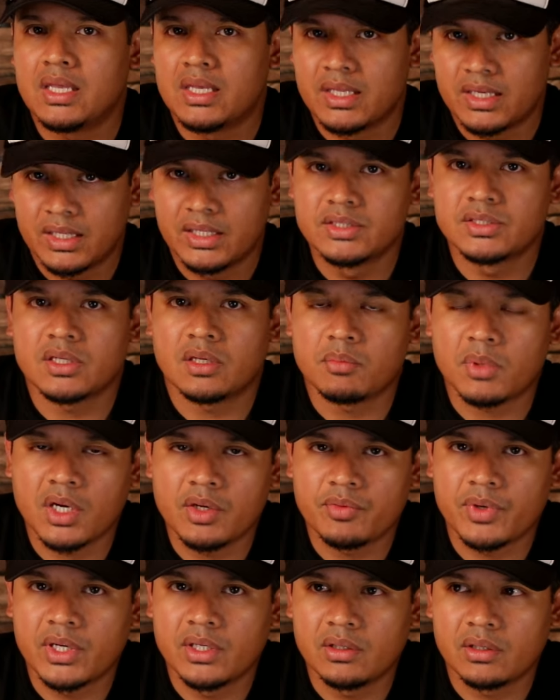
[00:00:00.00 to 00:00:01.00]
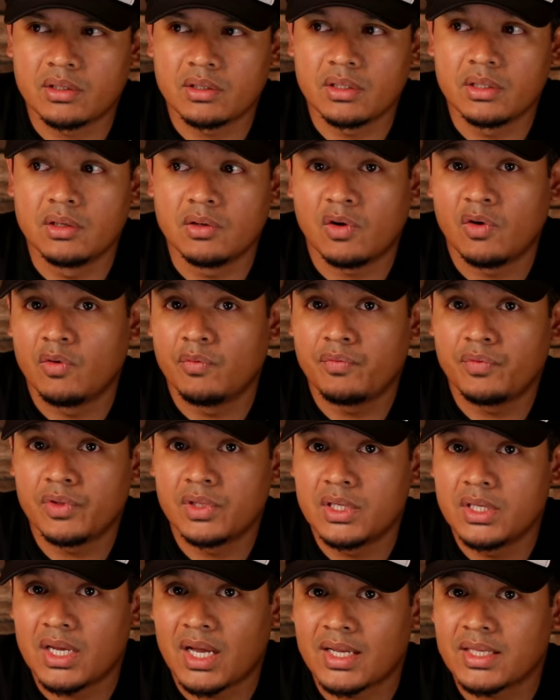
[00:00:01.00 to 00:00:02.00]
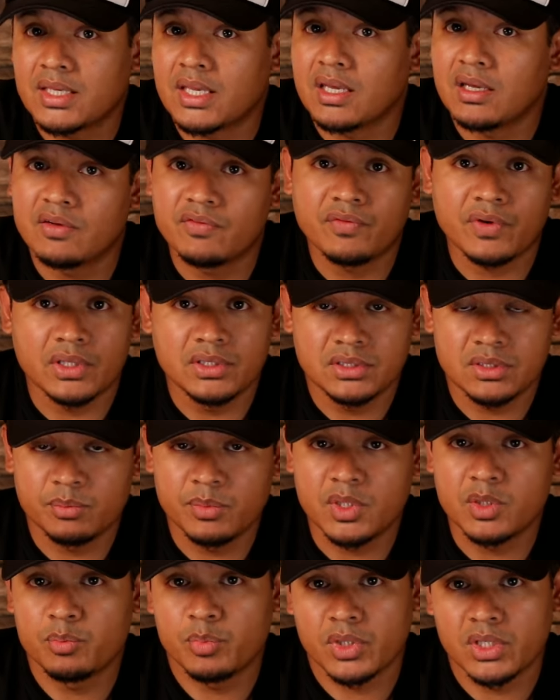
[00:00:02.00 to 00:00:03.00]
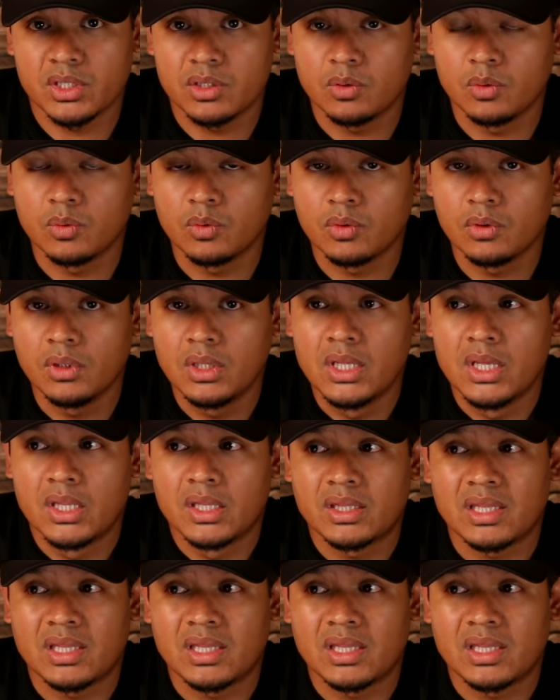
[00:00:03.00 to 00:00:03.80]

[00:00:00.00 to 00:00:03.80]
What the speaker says: it is on my radar, and hopefully I can find something pretty cool